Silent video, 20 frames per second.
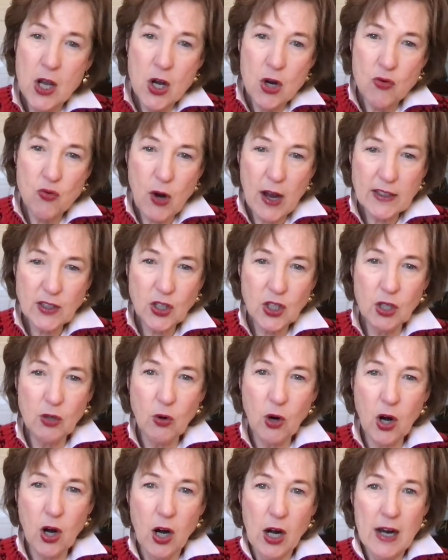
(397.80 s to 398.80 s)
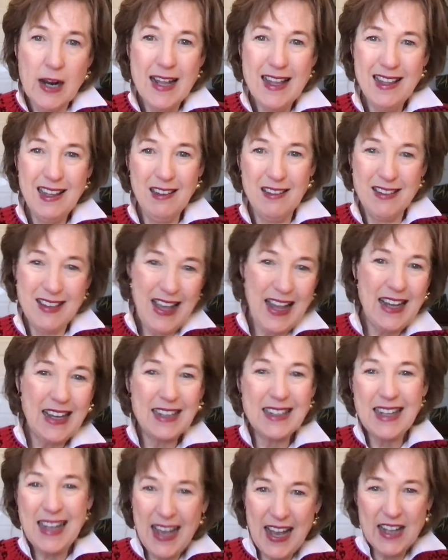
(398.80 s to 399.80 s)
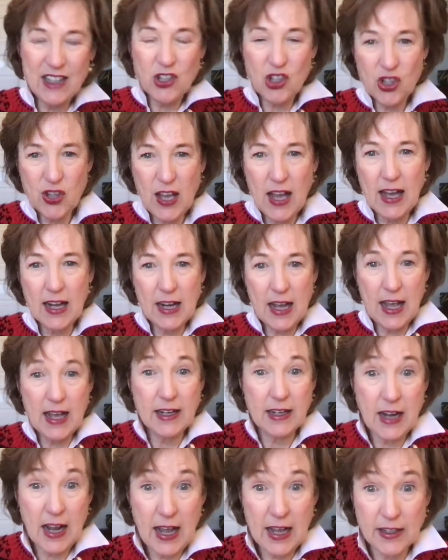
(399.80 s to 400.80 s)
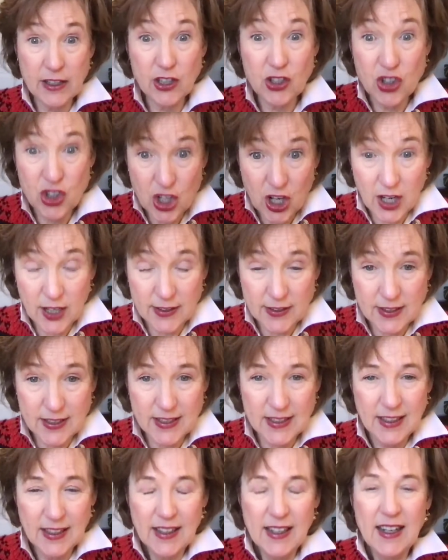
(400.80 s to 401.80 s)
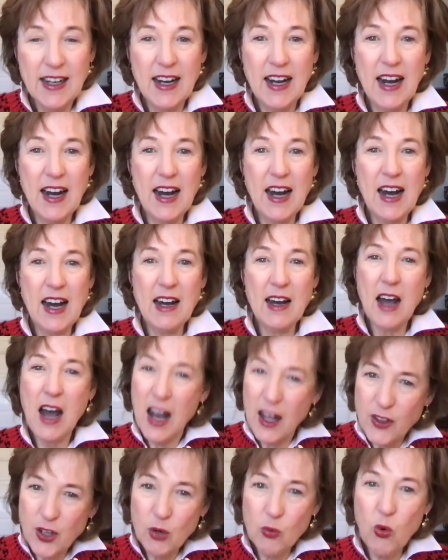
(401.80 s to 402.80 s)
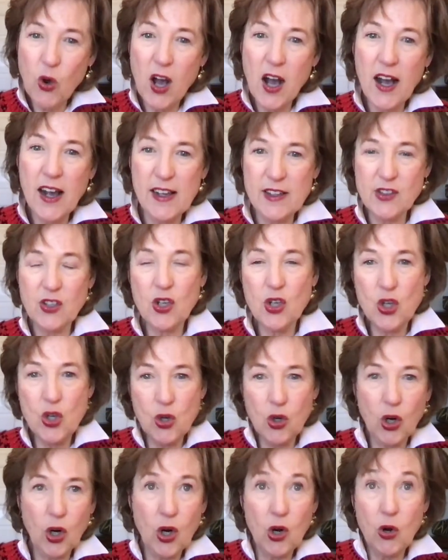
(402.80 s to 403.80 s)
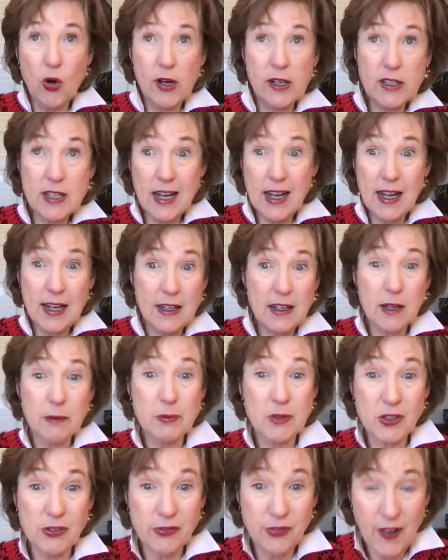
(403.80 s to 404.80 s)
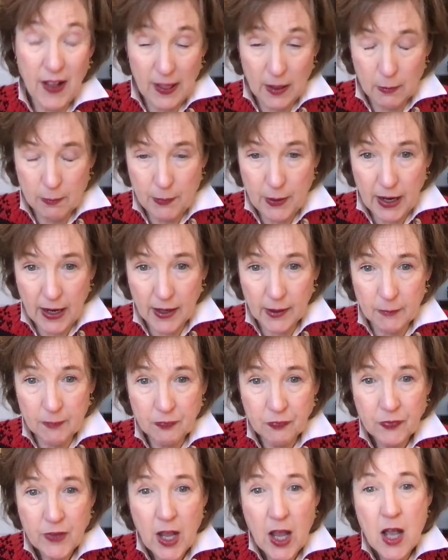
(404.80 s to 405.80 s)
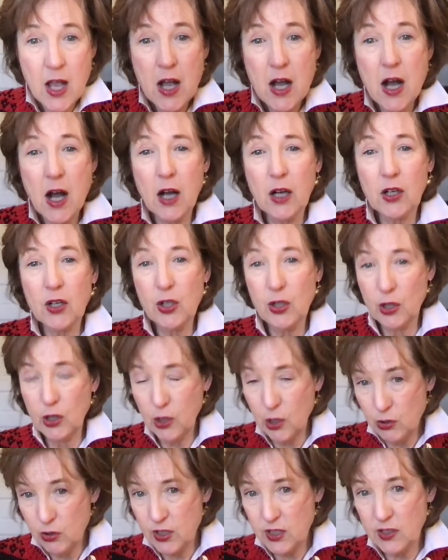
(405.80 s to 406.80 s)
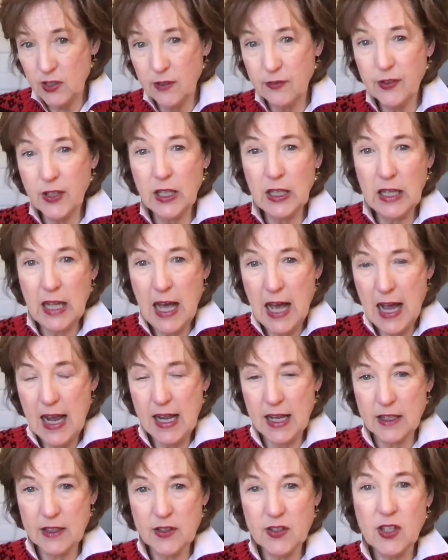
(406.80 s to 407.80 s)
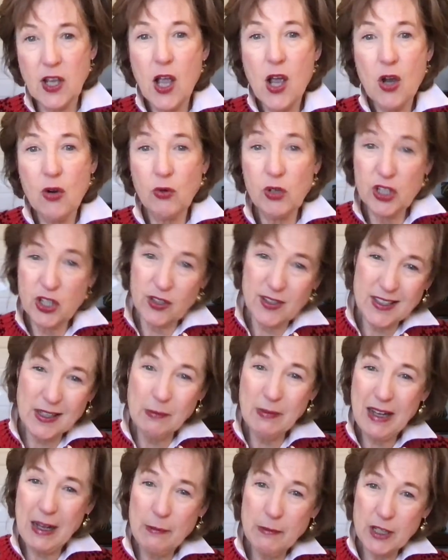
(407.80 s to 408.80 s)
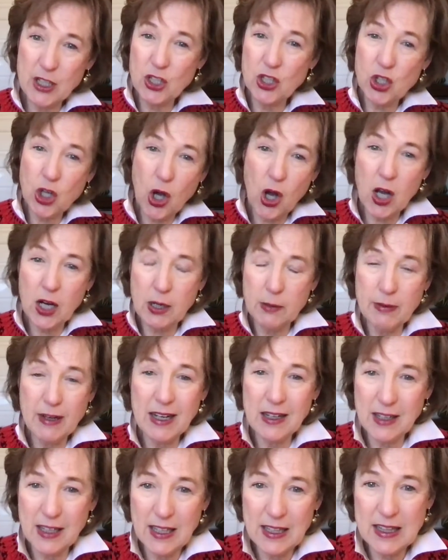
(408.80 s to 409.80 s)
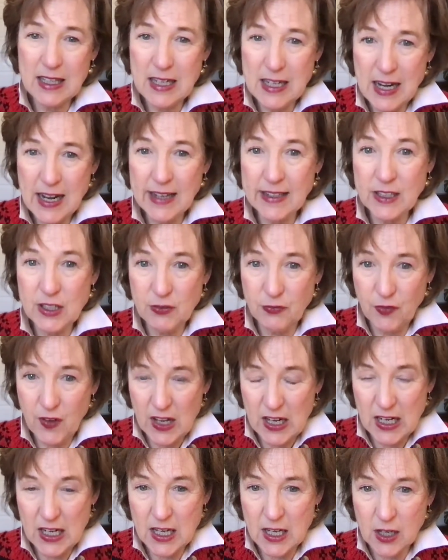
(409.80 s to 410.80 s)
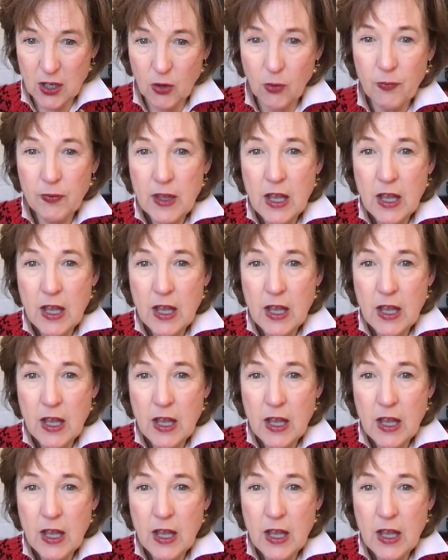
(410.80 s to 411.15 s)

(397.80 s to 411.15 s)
rescuer, they can catch that and adjust. Otherwise, you're going to end up developing a collusive alliance, which is something I'm going to talk about in the next video,